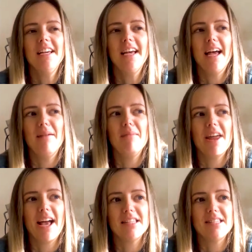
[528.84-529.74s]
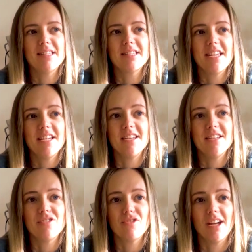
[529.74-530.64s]
Um, and as the skin
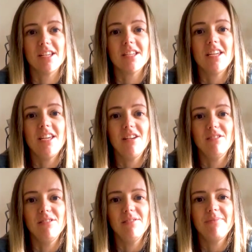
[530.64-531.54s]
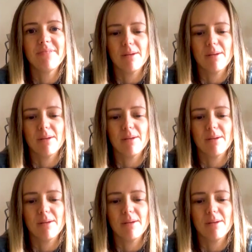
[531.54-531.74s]
is trying to heal,